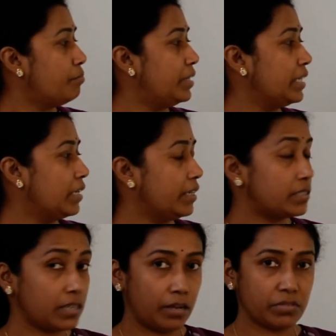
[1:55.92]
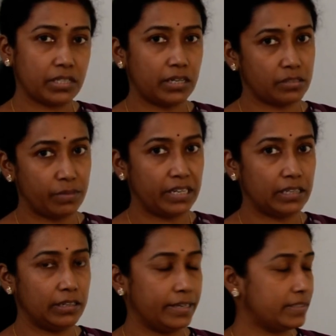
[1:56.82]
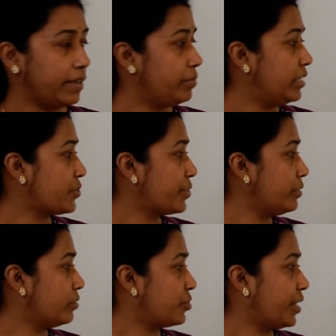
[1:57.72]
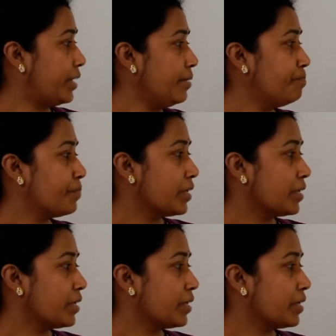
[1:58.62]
medical exams, that is medical examination or checking,